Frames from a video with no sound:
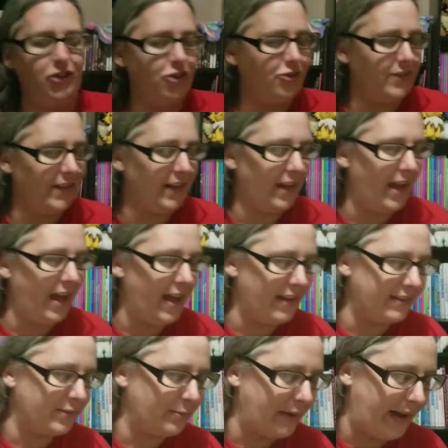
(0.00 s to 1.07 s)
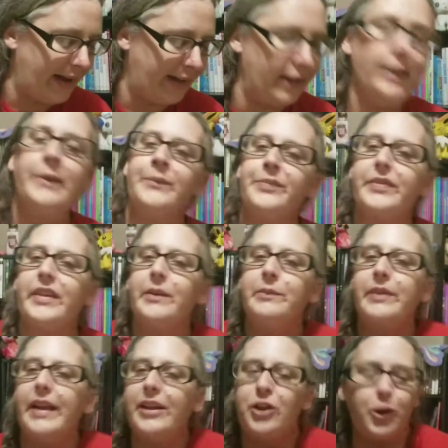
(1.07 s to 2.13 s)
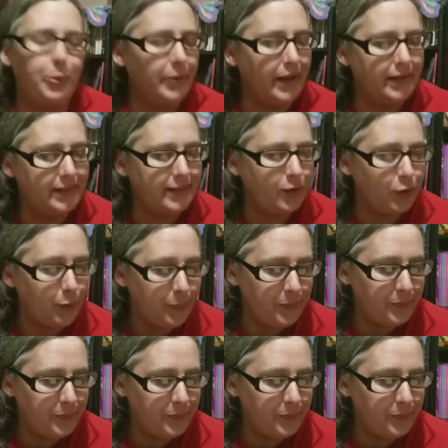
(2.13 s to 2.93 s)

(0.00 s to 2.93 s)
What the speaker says: using it as my blender pencil.